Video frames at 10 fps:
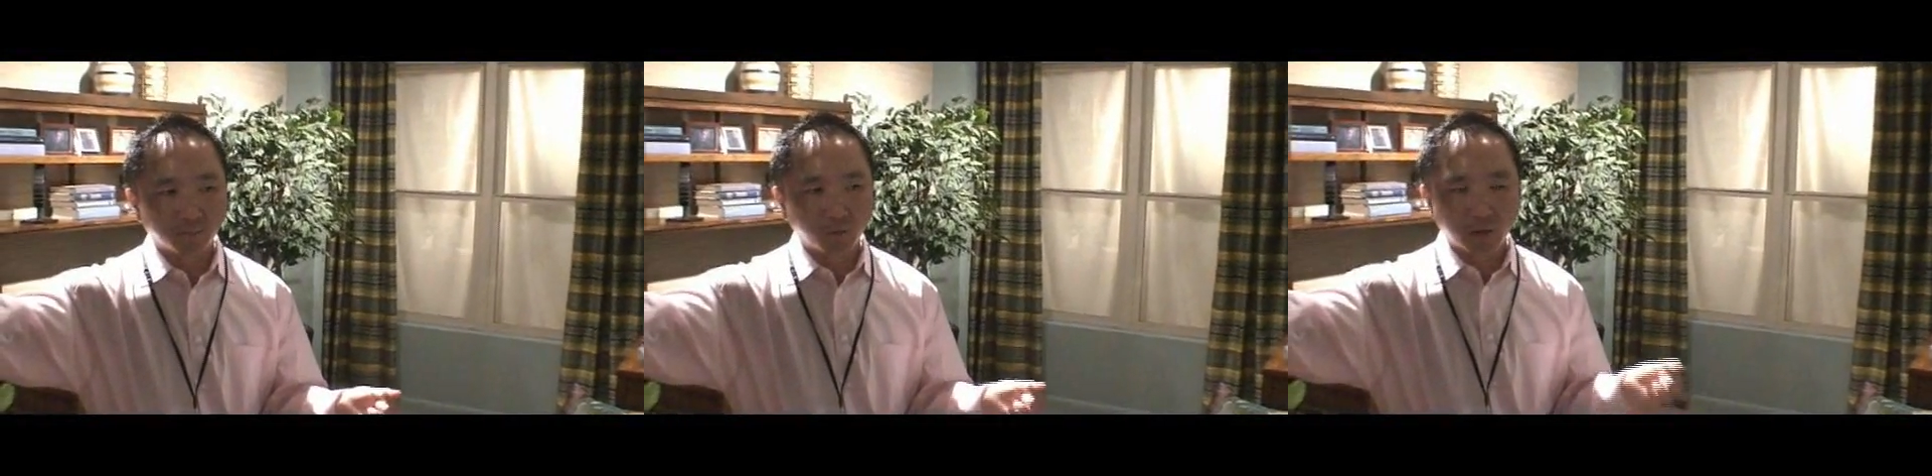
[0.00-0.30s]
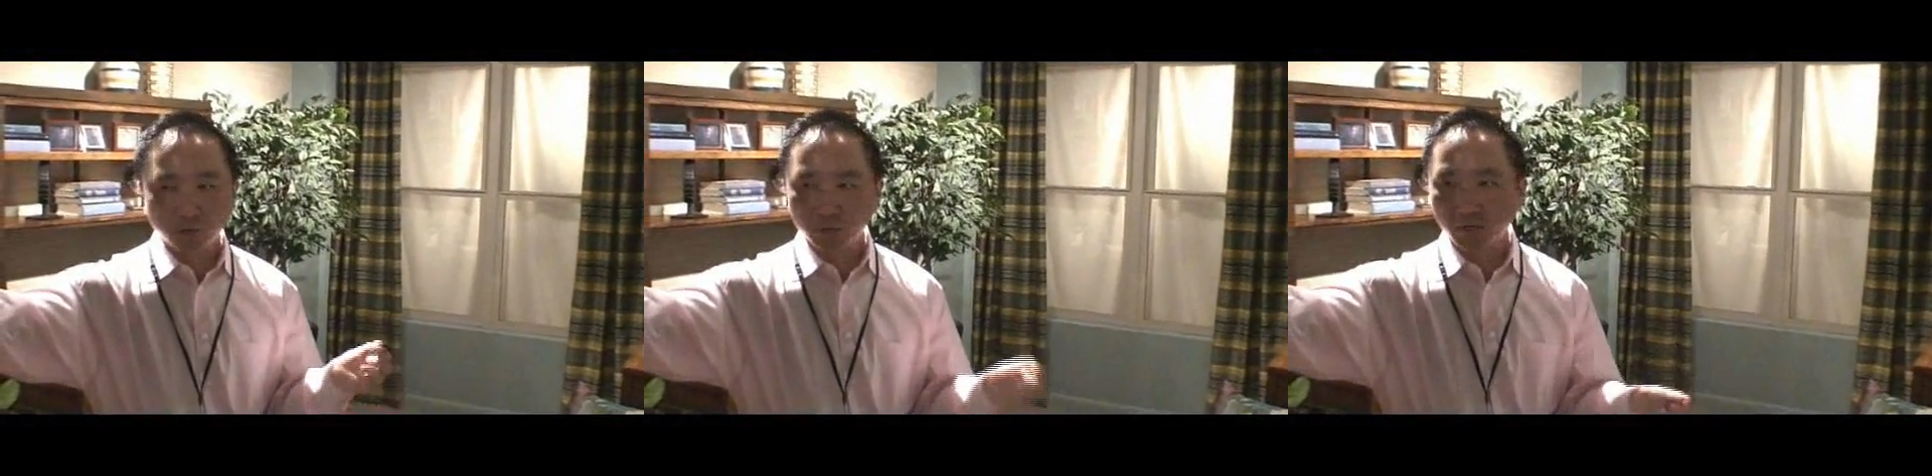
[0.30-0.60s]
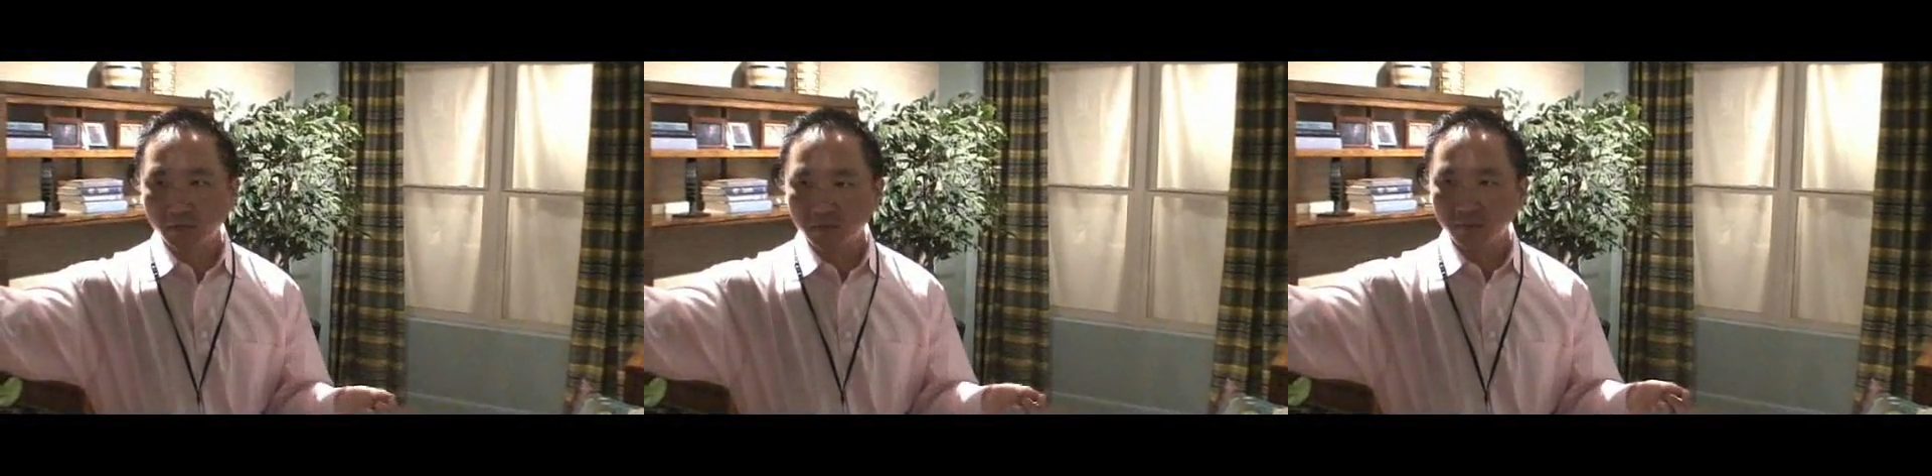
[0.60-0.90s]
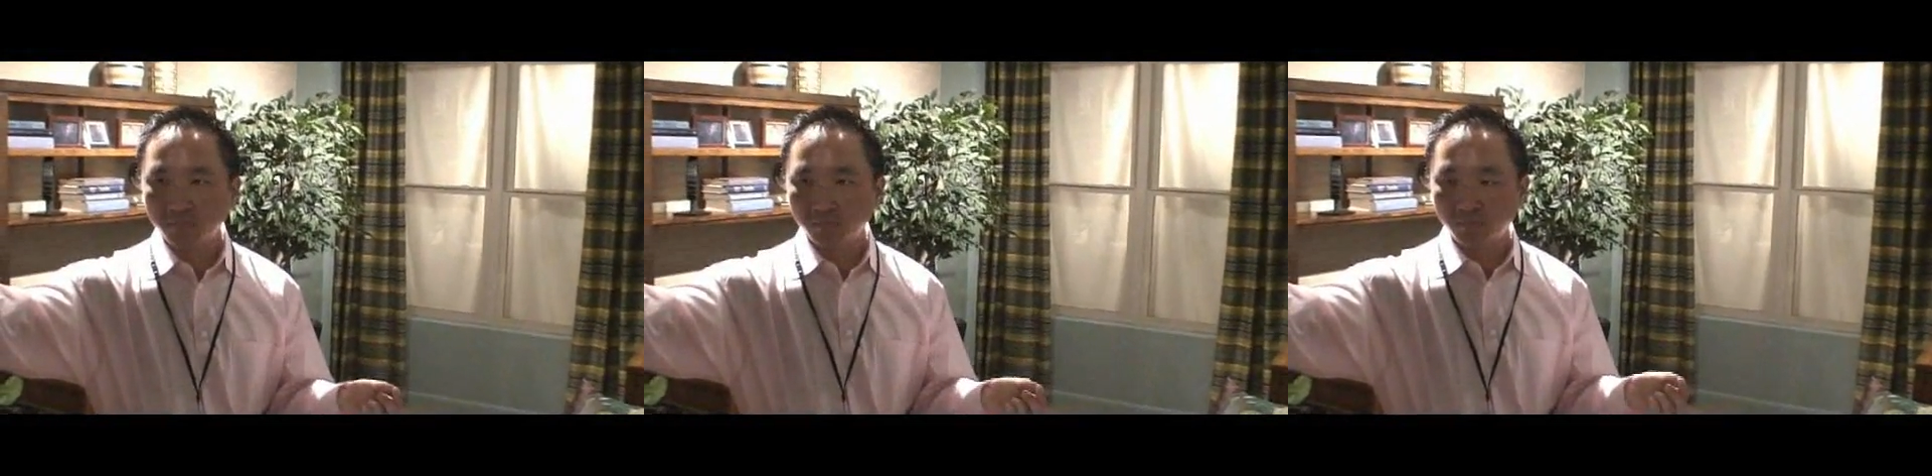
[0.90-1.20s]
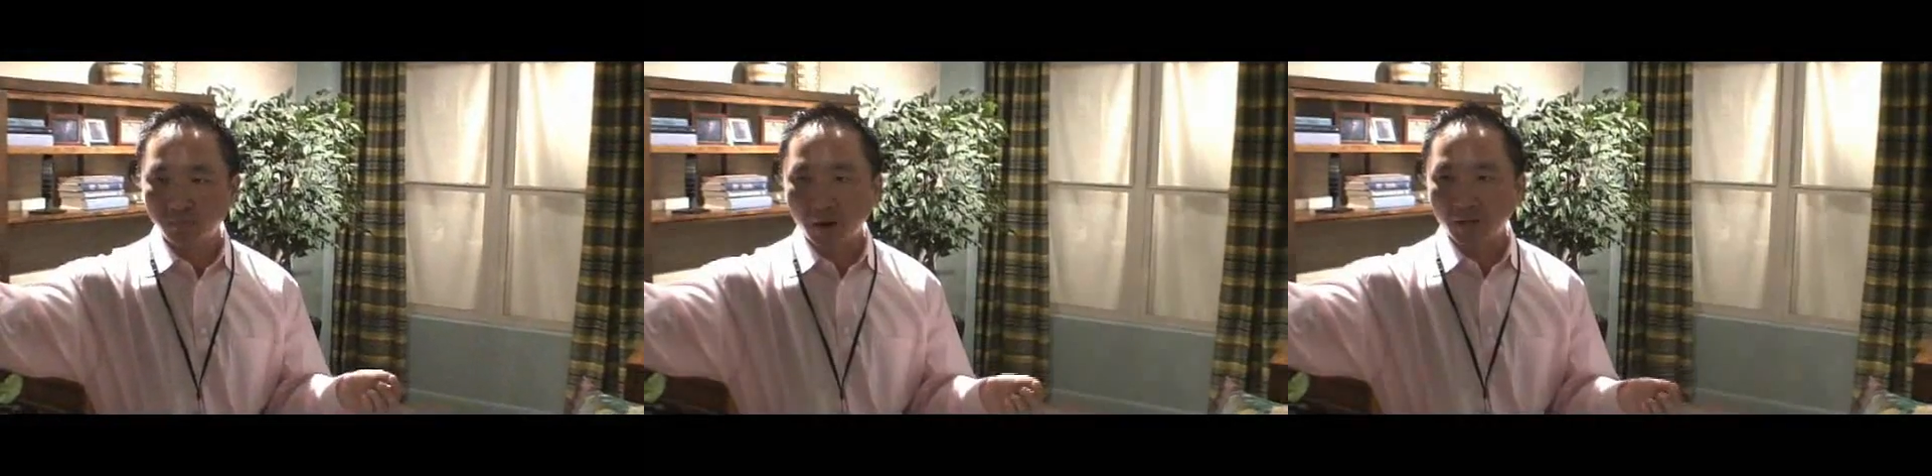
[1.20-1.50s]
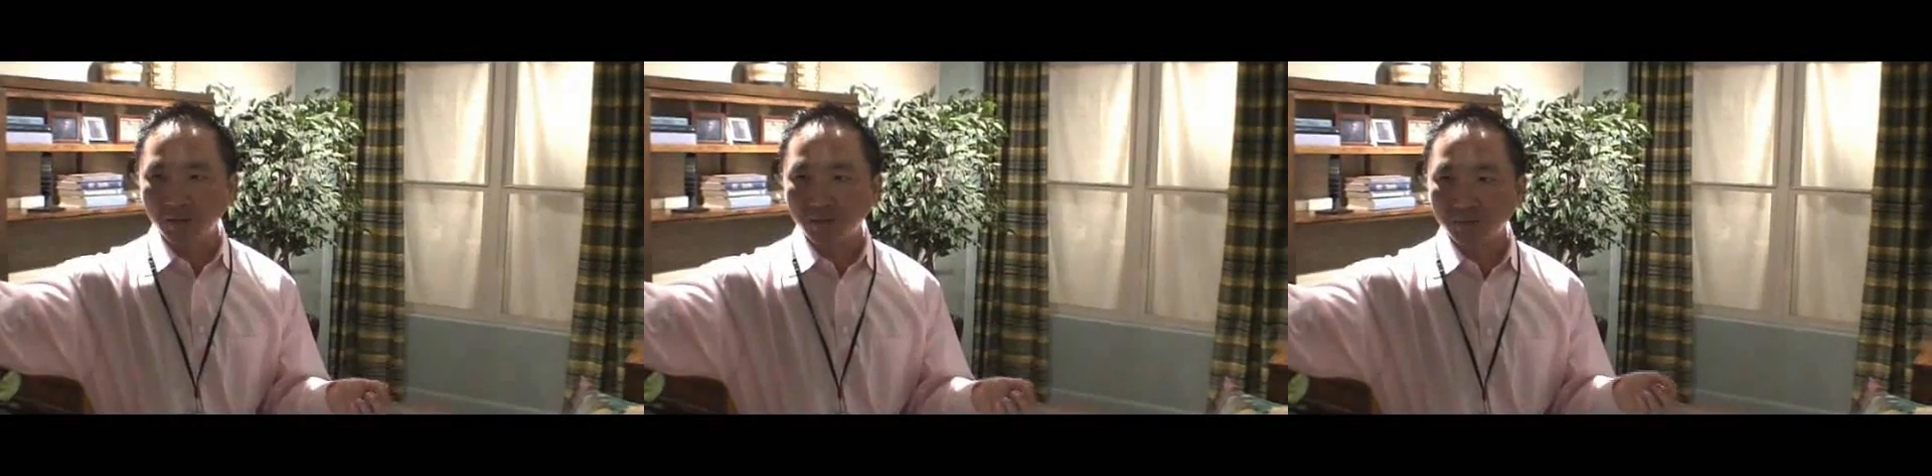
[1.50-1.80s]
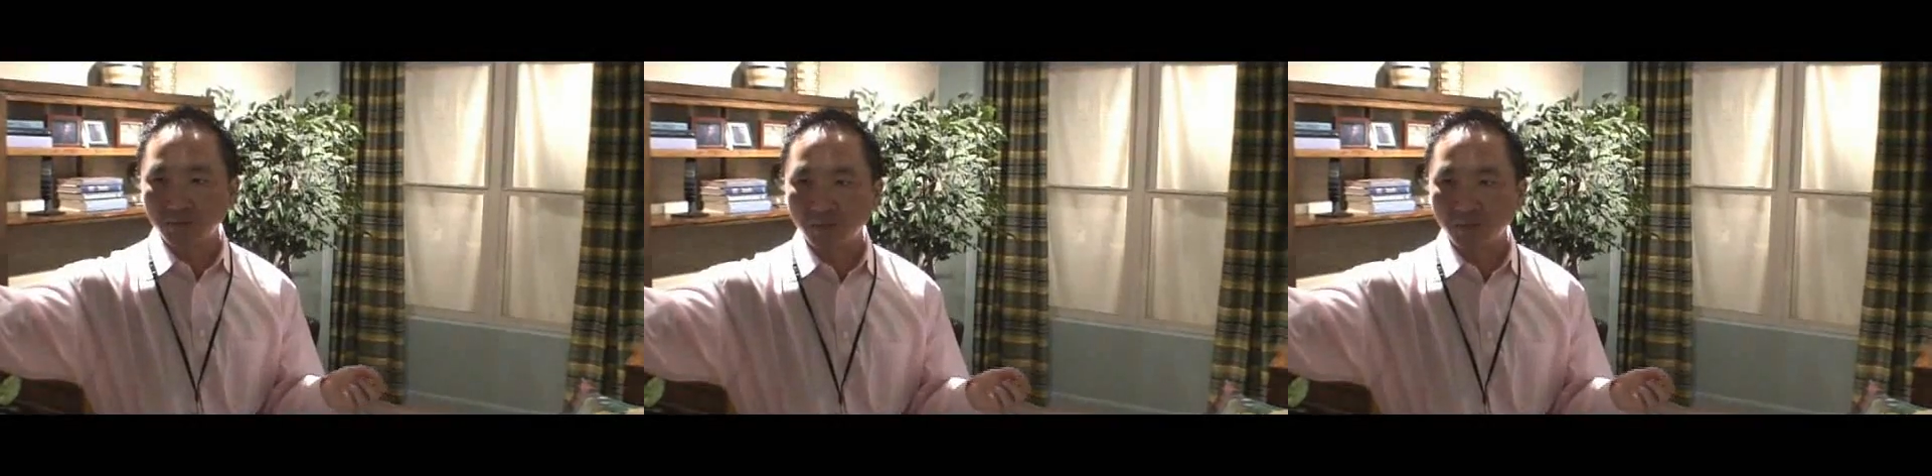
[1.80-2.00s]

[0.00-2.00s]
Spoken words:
more educated buyers,